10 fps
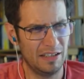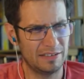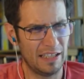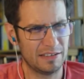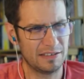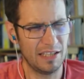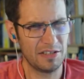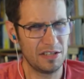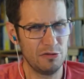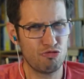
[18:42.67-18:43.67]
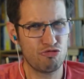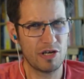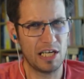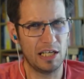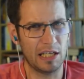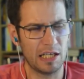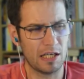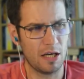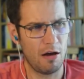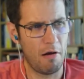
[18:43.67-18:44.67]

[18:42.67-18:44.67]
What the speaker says: that doesn't really